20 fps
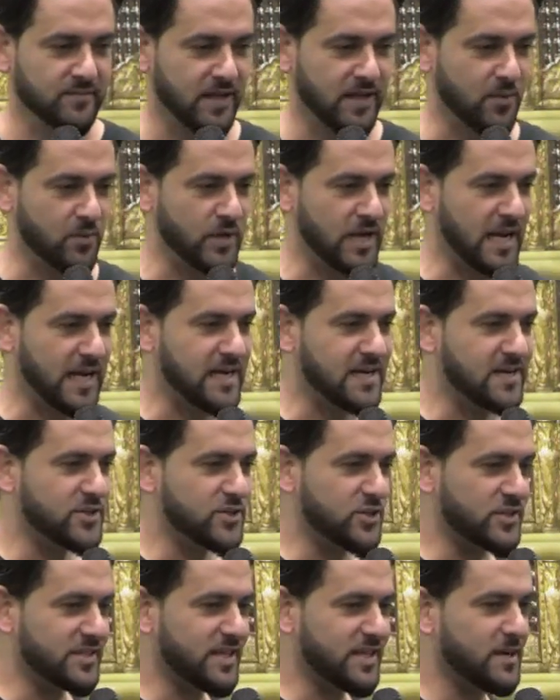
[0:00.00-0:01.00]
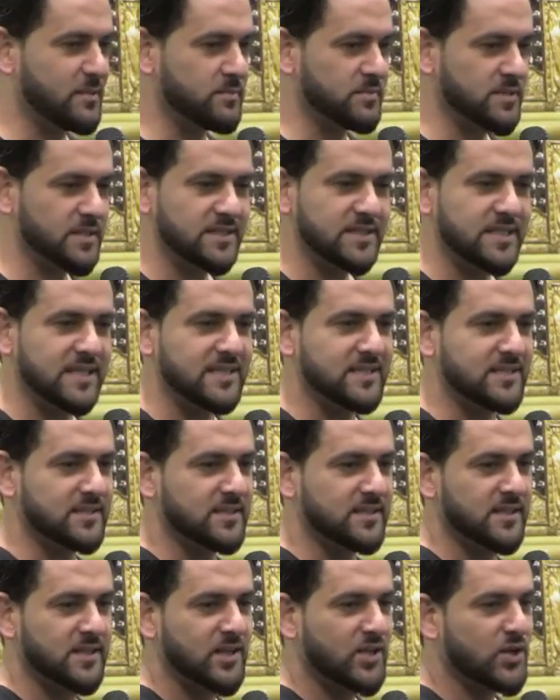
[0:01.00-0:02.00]
And when that conscience comes, it says,
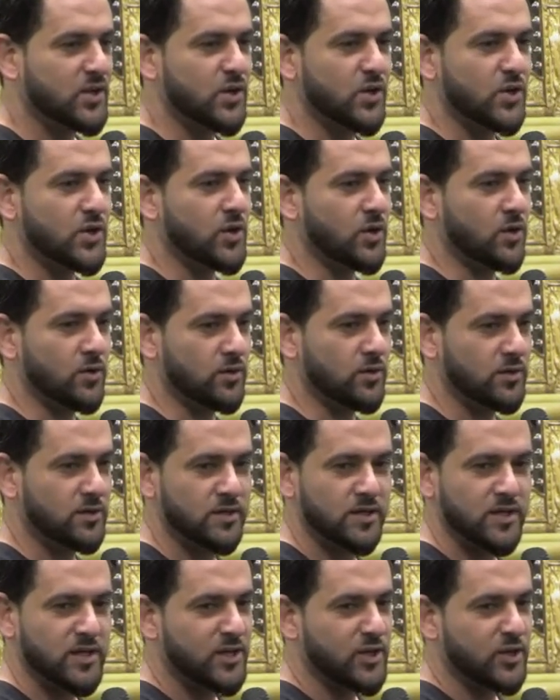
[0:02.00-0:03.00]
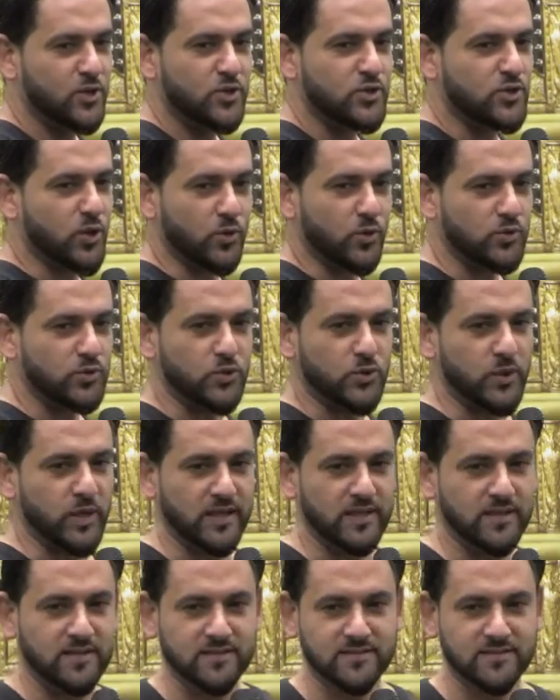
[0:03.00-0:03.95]
no, don't do it.